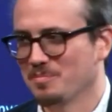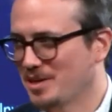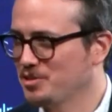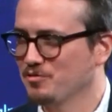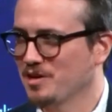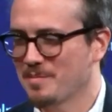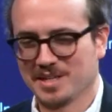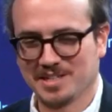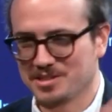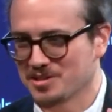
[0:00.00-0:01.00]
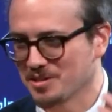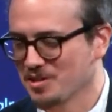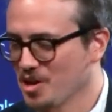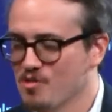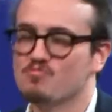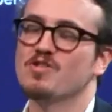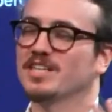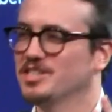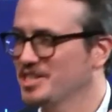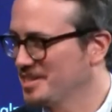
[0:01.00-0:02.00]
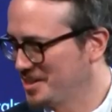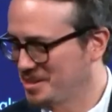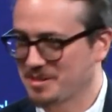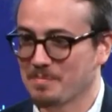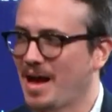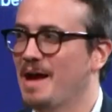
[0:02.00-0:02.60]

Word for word: Mathieu Flamini is the richest